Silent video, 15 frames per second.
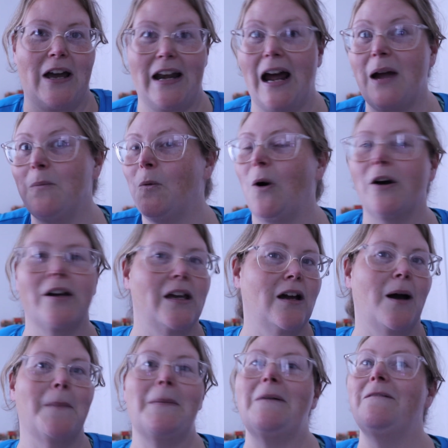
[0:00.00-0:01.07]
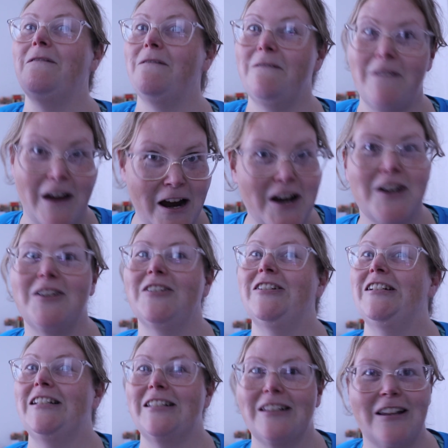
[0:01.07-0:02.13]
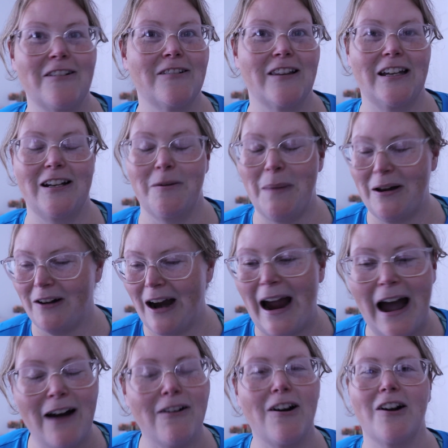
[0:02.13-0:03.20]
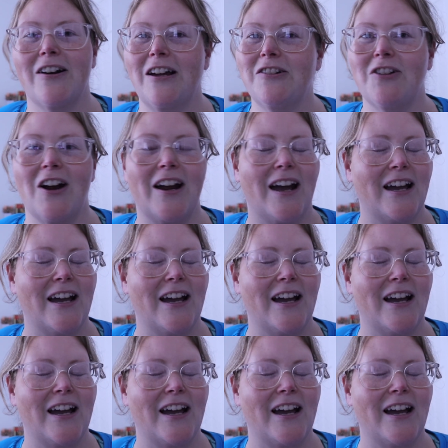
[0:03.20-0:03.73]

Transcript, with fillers: And I'm walking up very slowly, no matter how hard I try.